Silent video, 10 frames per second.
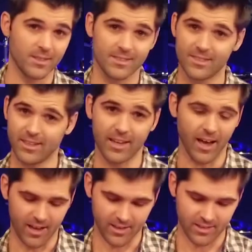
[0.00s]
to
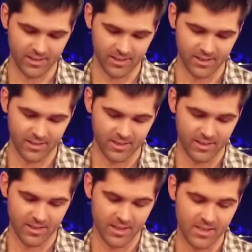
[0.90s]
God?
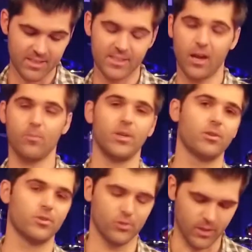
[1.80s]
Tell me your
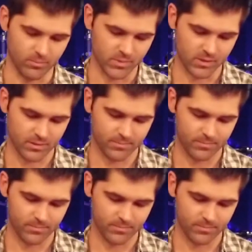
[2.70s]
dreams.